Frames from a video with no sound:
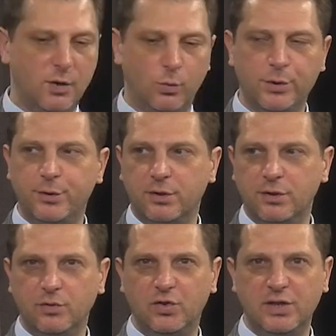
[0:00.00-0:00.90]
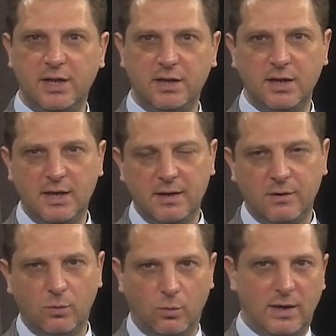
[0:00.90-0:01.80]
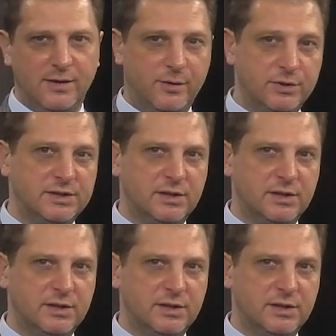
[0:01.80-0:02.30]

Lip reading: with the QCA, while there is